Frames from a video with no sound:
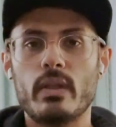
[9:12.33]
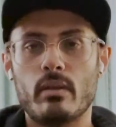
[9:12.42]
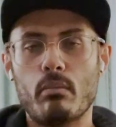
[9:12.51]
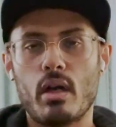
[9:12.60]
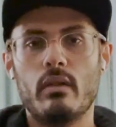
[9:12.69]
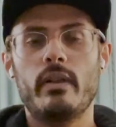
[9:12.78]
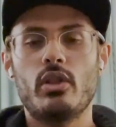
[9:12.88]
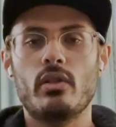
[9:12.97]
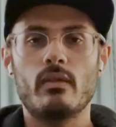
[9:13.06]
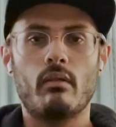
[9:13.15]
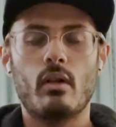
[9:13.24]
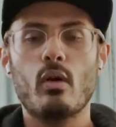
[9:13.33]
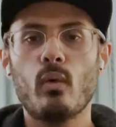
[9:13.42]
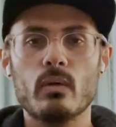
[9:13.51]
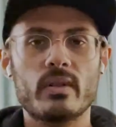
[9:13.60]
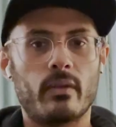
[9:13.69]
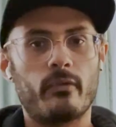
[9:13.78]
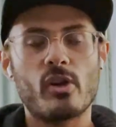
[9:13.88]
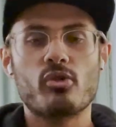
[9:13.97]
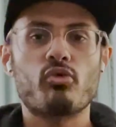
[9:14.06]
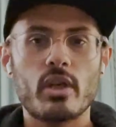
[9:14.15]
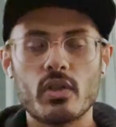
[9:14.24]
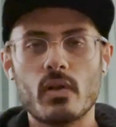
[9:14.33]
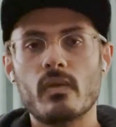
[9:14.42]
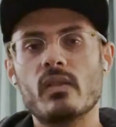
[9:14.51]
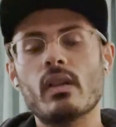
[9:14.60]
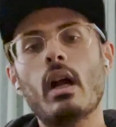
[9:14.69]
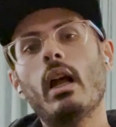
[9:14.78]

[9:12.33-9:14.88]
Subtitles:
their motivations, their goals, their frustrations.